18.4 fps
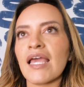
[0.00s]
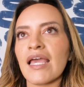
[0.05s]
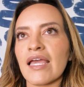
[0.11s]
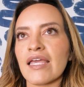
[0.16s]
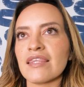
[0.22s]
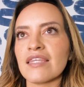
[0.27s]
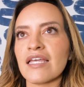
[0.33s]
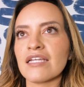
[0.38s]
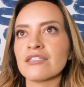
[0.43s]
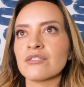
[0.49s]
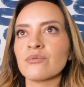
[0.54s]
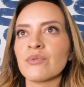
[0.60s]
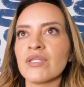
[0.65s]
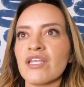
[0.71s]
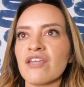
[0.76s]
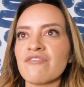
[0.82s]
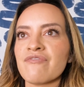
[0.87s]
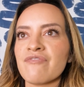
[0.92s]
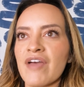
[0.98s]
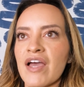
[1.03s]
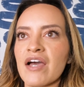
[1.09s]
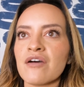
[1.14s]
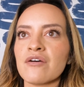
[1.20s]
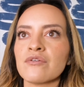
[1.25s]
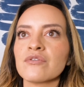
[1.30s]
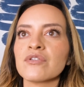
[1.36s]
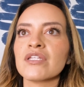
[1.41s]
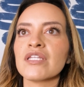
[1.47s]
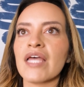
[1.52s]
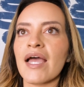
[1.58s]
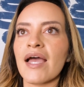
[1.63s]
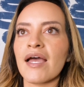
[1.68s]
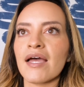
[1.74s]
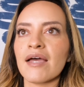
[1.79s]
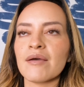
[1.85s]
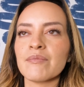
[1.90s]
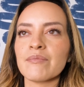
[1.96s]
and that's when they found
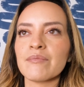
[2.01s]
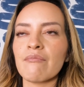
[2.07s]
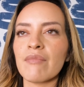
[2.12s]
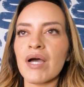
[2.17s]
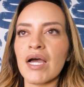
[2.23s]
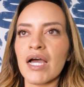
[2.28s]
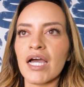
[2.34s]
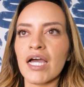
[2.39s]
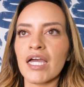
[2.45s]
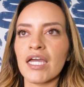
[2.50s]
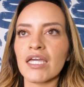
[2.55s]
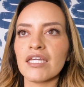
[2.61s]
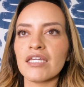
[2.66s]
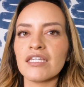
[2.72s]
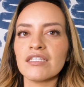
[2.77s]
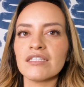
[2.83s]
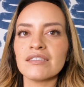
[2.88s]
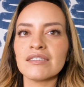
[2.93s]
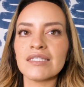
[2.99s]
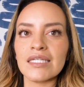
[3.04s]
that my